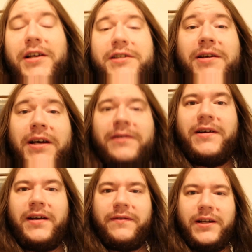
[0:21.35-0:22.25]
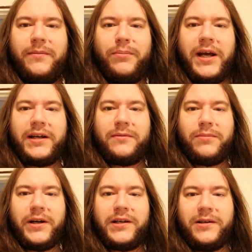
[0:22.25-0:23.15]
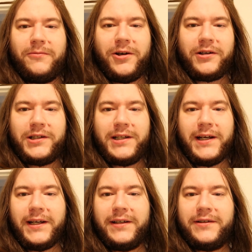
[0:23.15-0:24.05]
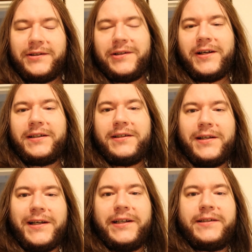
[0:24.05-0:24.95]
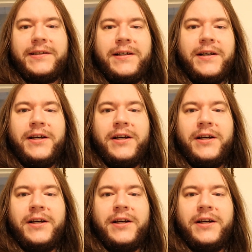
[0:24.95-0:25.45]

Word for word: So I don't have any back-breaking work today, so that's nice.